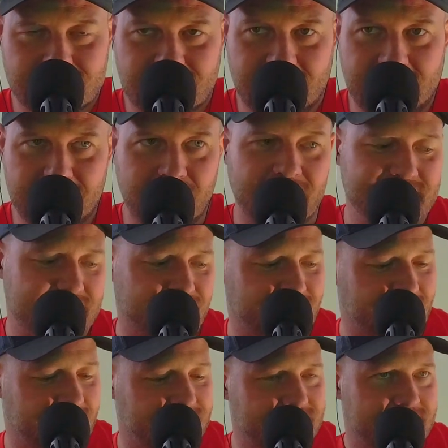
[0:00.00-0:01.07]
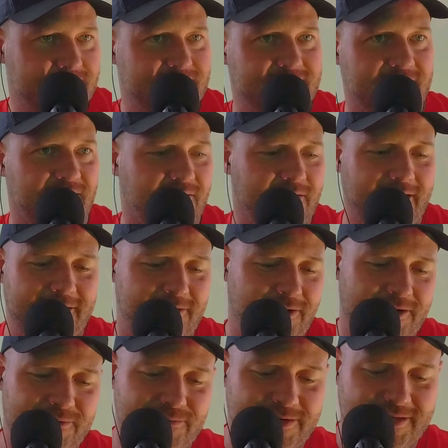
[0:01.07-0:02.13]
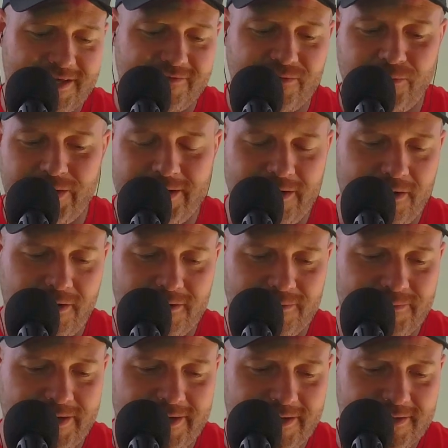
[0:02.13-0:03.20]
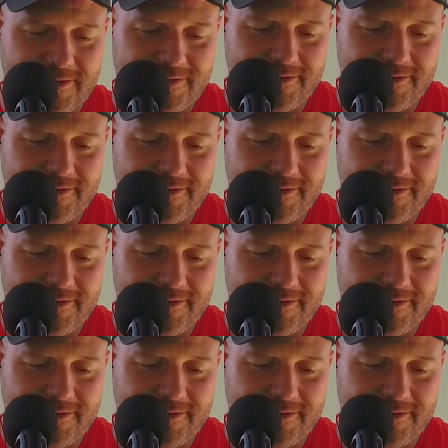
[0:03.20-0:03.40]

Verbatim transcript: I brought some things, so I you know I don't want to give away all of my no.